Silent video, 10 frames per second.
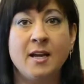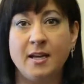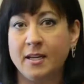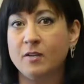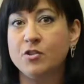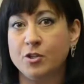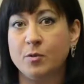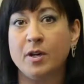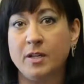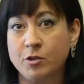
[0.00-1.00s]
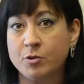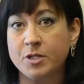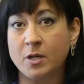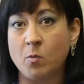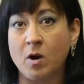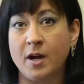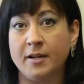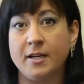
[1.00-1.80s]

and it gives you an interesting wine,